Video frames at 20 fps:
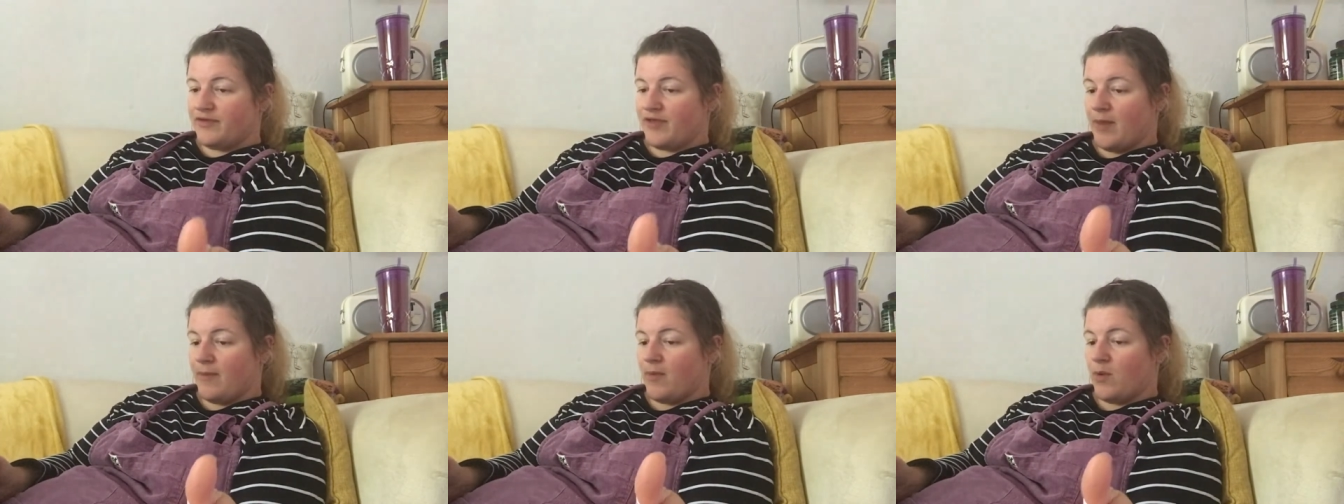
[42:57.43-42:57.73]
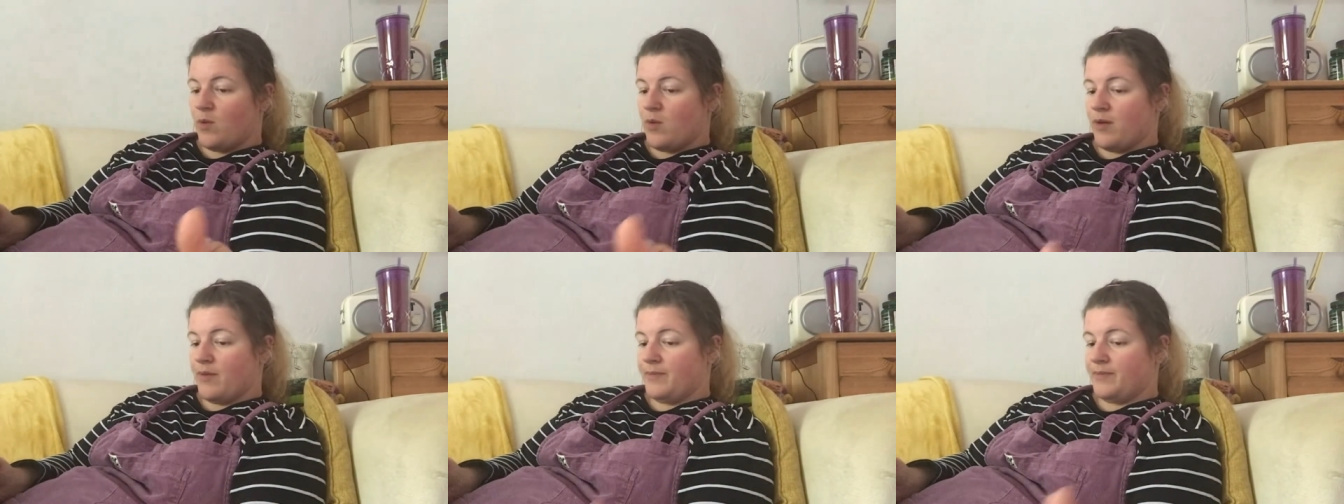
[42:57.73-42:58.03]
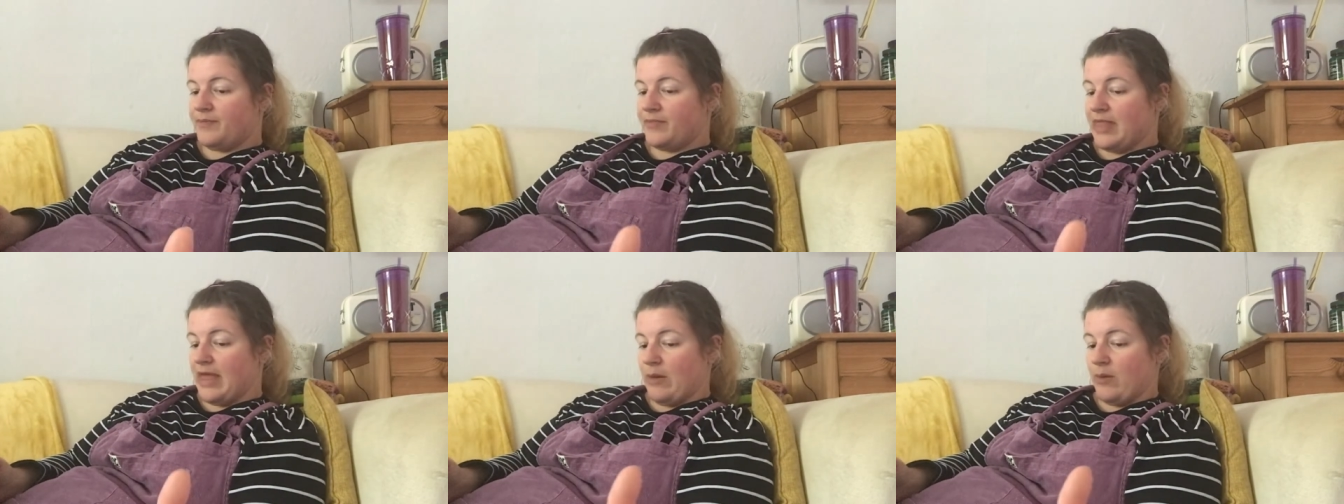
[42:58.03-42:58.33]
the summer
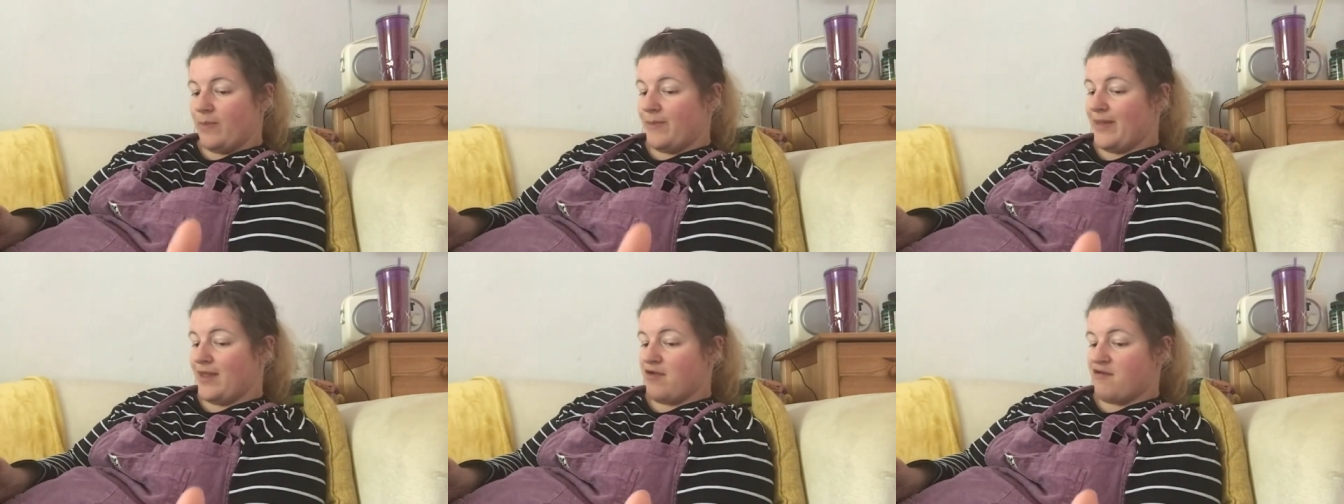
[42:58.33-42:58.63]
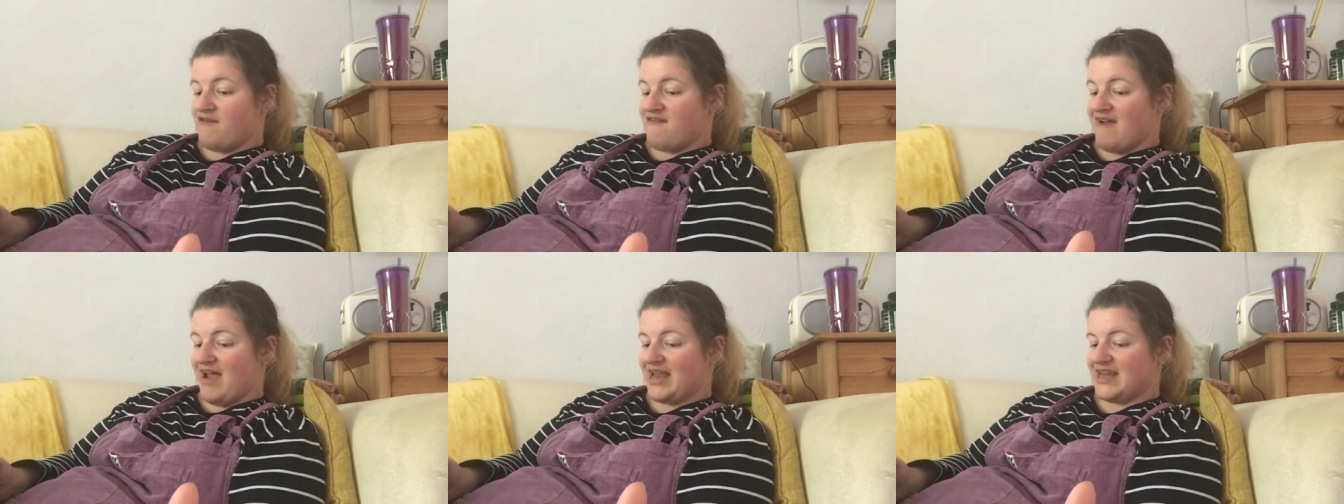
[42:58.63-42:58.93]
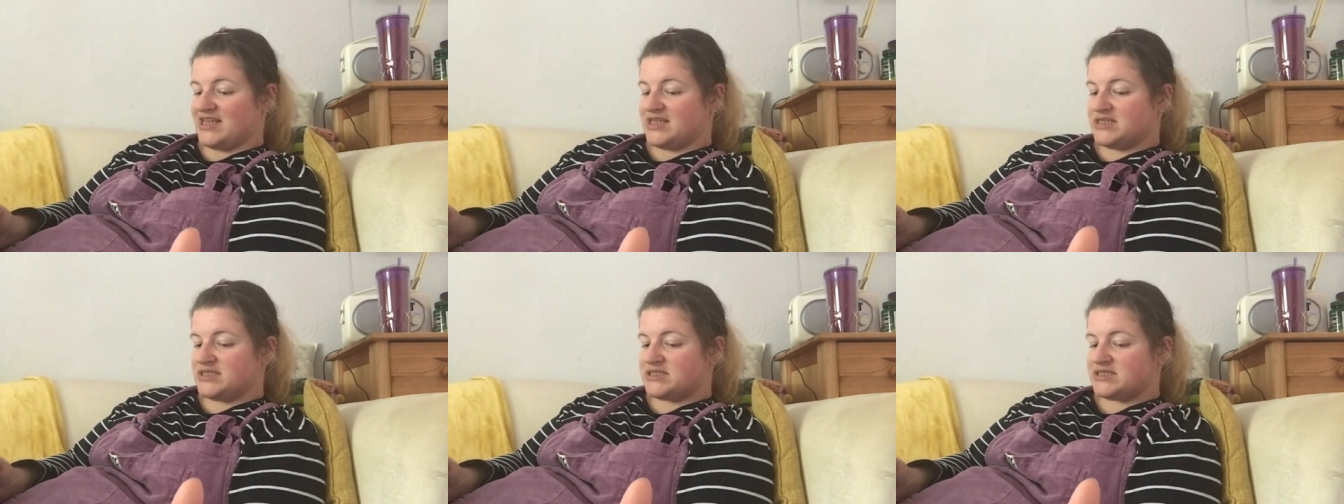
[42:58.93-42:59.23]
one. That would be
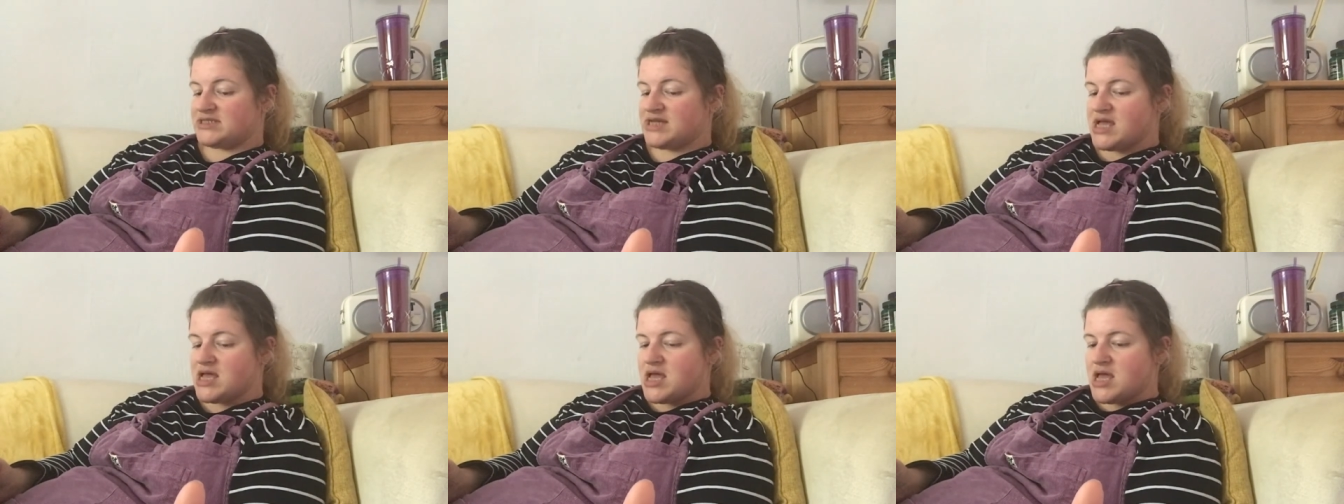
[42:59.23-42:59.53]
grand.